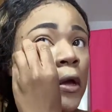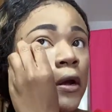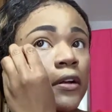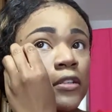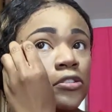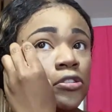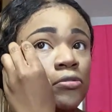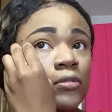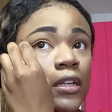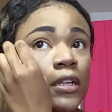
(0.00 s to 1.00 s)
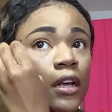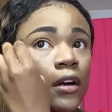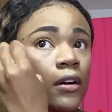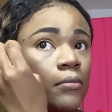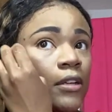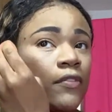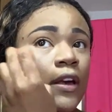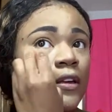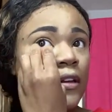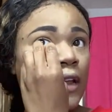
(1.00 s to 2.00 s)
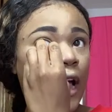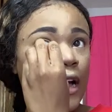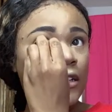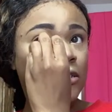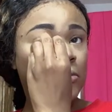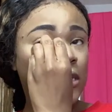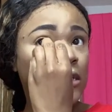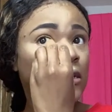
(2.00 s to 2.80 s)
The dude didn't even ask me.